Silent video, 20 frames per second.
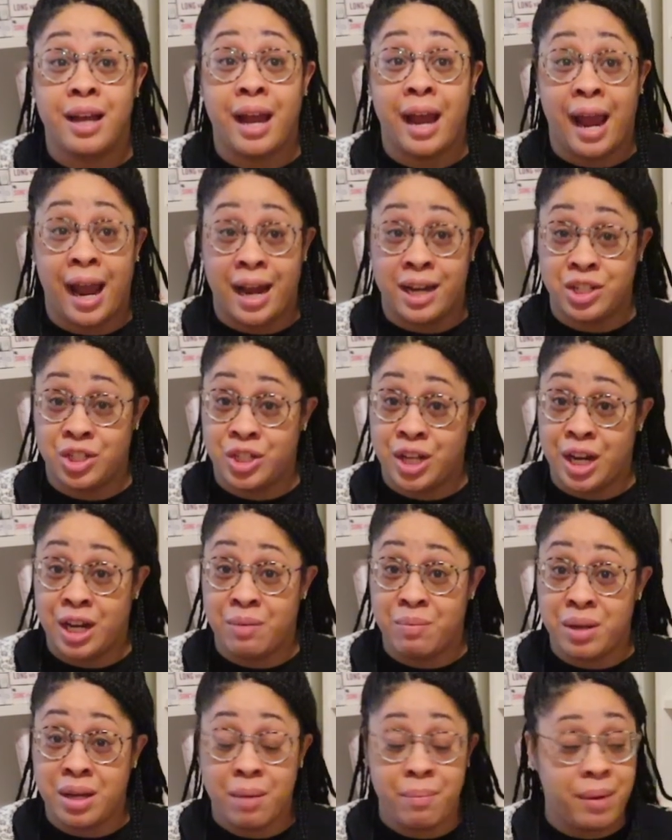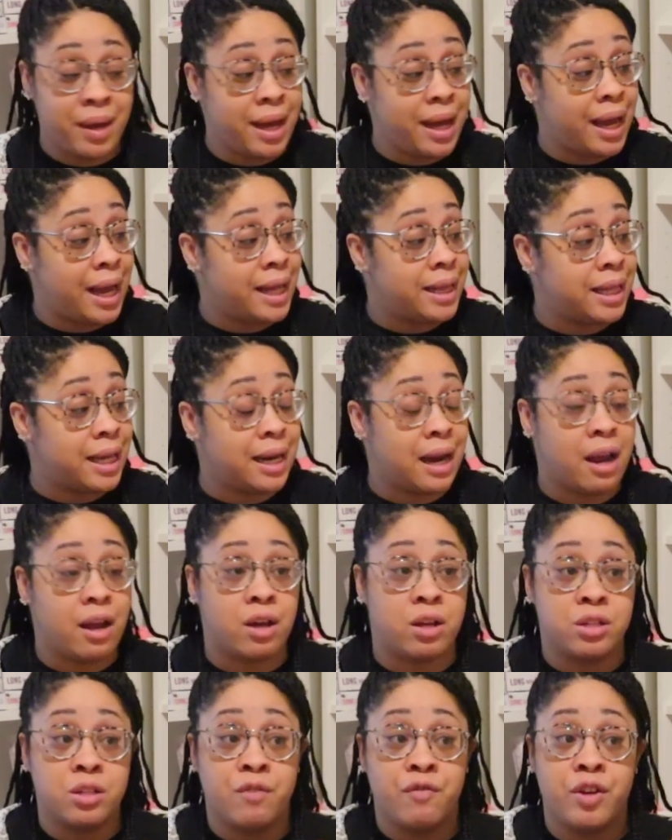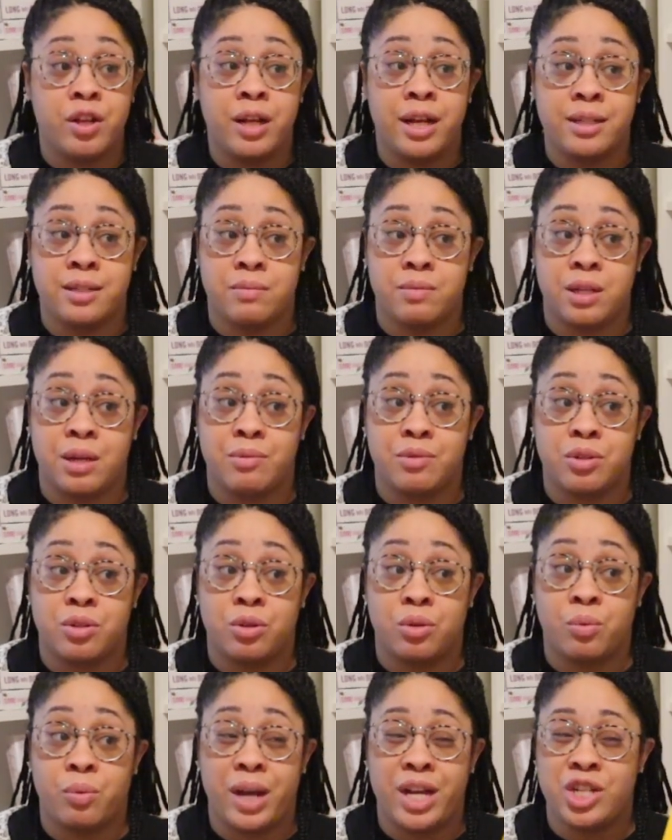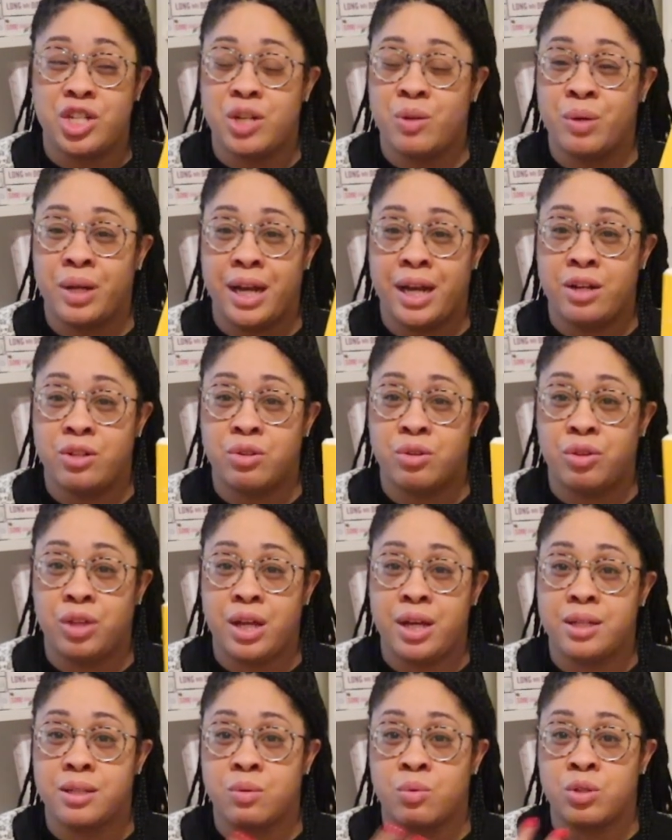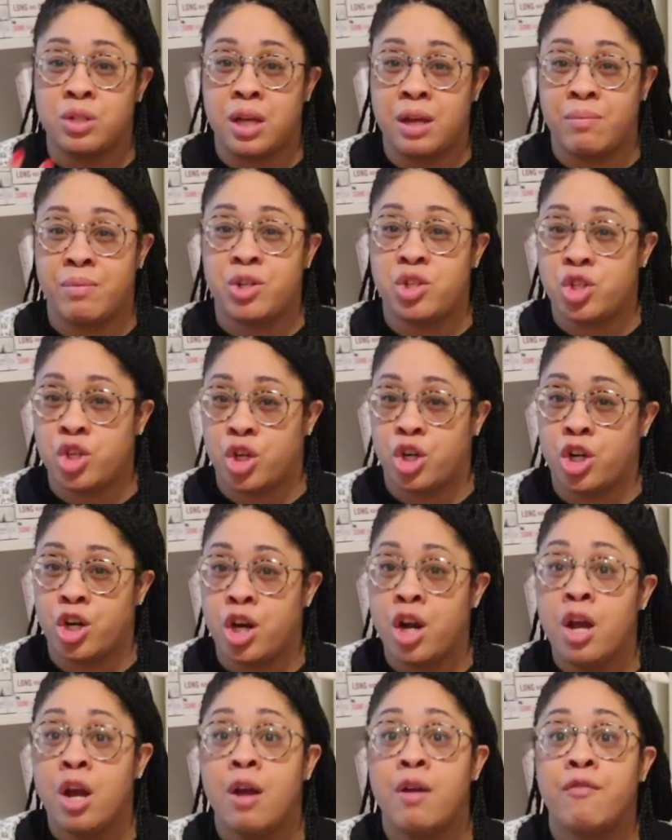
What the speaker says: agitated me a bit, and then I also feel like sometimes the way she would handle things was immature